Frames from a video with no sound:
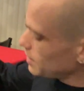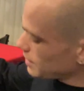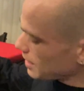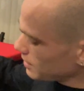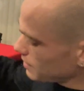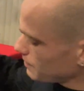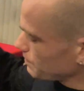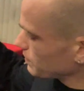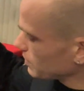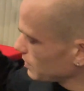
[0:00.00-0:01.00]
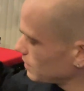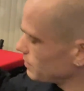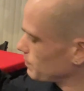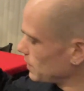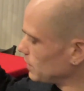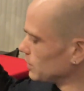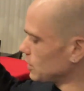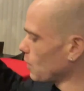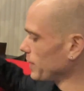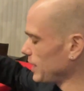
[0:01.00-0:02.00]
Then
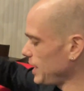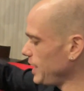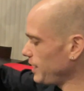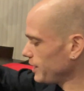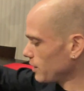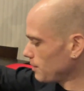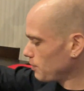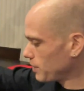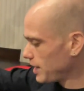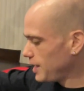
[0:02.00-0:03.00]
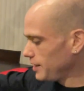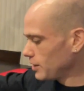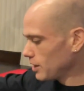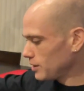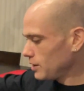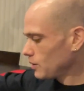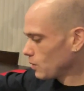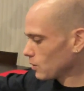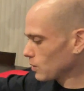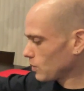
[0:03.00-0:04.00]
going and heating it up with a heat gun
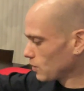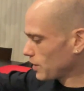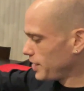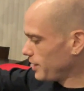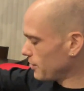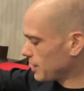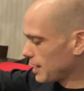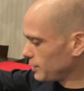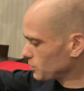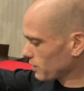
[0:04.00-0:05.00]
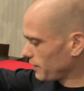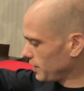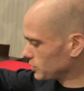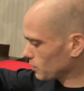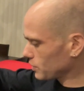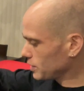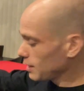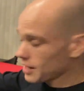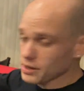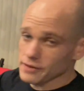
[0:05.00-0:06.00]
or a heater, any sort of heat source.
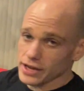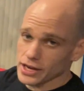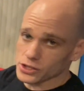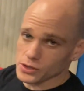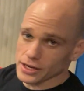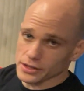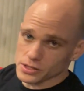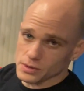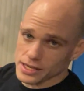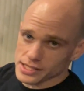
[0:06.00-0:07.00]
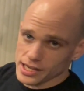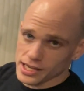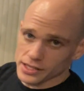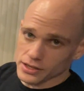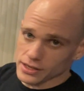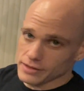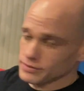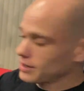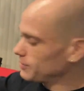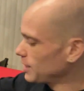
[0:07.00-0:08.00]
I don't have a hairdryer, that's why I say heat gun.
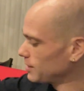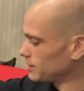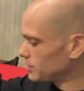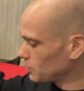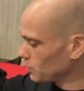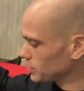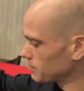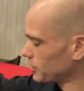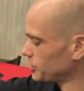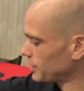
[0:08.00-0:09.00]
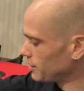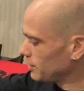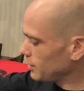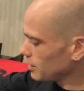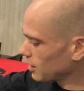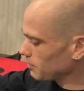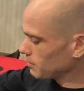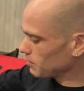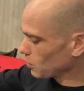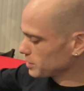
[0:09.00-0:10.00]
I've got tools in my shed,
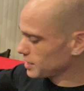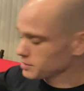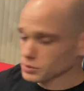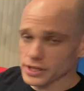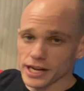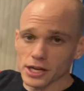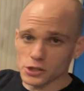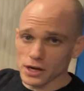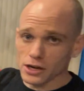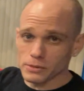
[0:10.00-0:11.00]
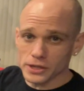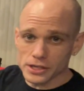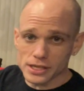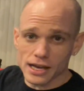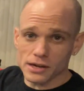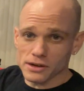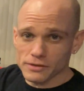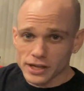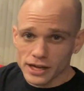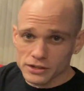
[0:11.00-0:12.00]
more accessible than a hairdryer because I don't
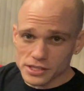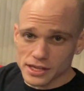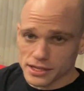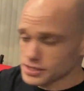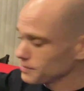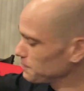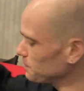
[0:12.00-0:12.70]
have any hair these days.